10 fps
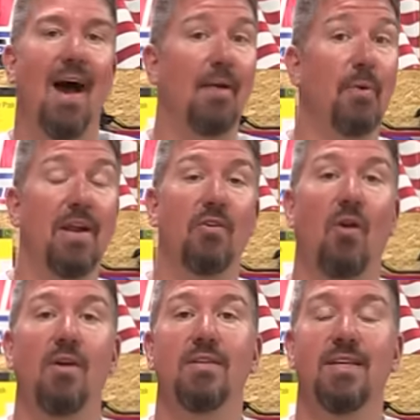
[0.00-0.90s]
I ran
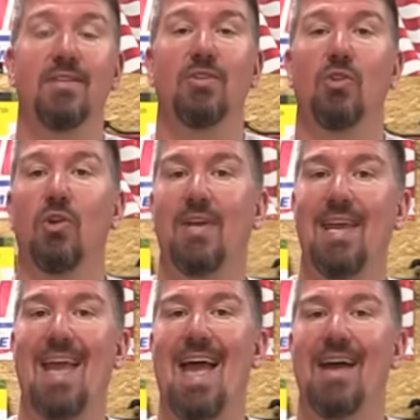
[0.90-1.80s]
across this
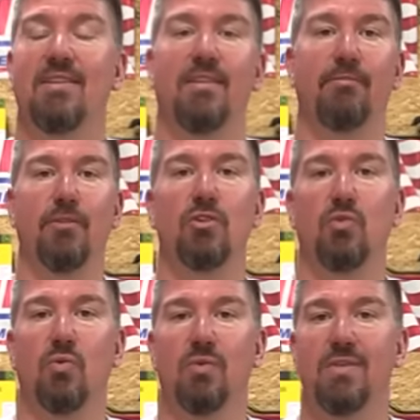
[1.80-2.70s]
looking at different
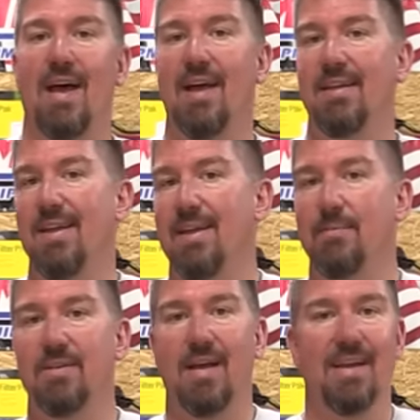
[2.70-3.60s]
tools on
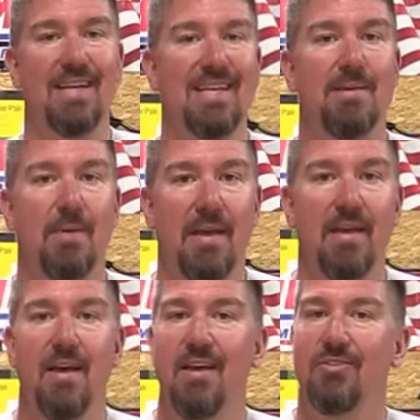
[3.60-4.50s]
Amazon and eBay,